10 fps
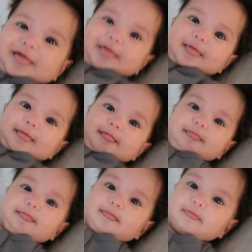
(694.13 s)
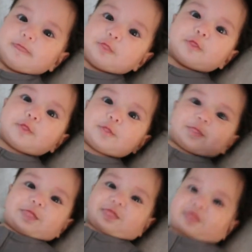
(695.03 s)
like this morning when I was working
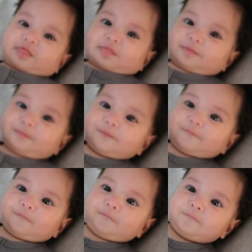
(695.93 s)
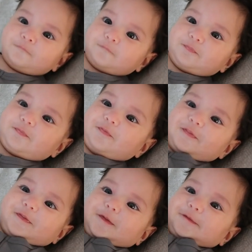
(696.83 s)
out.
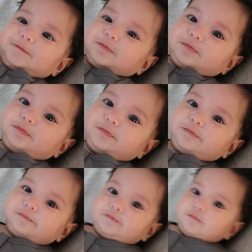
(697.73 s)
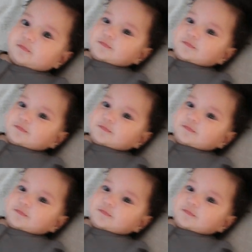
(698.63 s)
Yeah. It keeps you